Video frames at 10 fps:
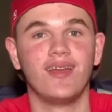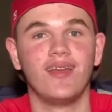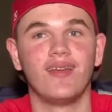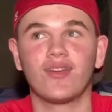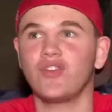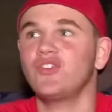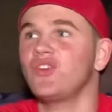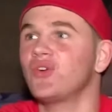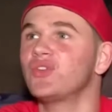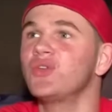Because,
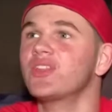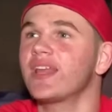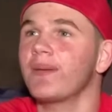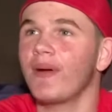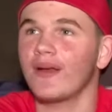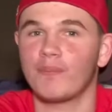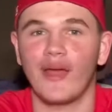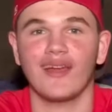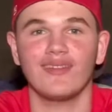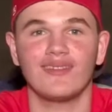you think about it,
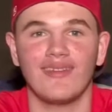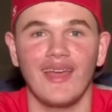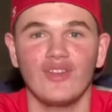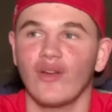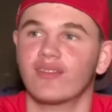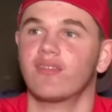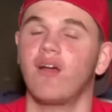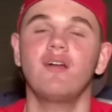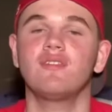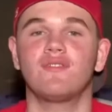back in the day, you had
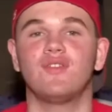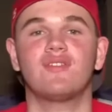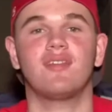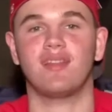tons of utility.